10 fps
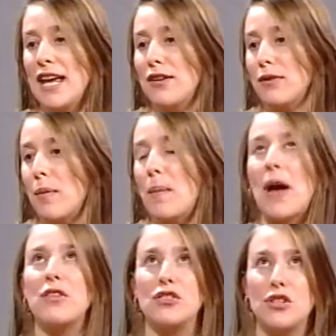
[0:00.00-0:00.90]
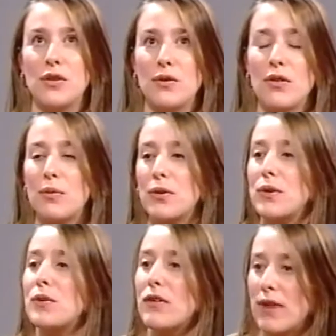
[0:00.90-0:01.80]
from about June
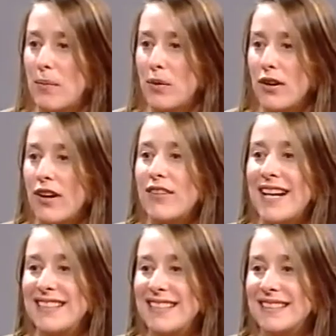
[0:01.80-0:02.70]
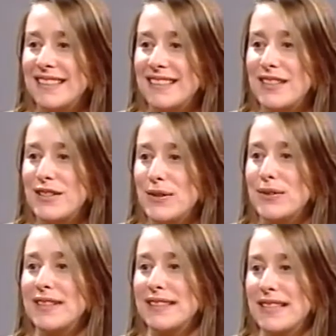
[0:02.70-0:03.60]
through November of 1862,
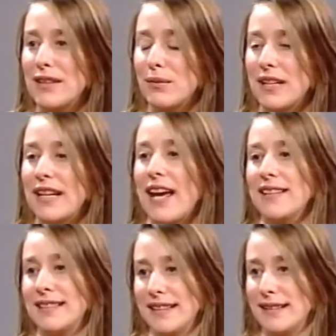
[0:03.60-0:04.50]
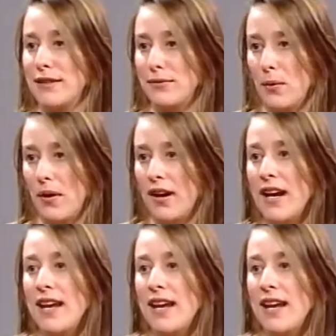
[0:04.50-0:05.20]
63, and 64.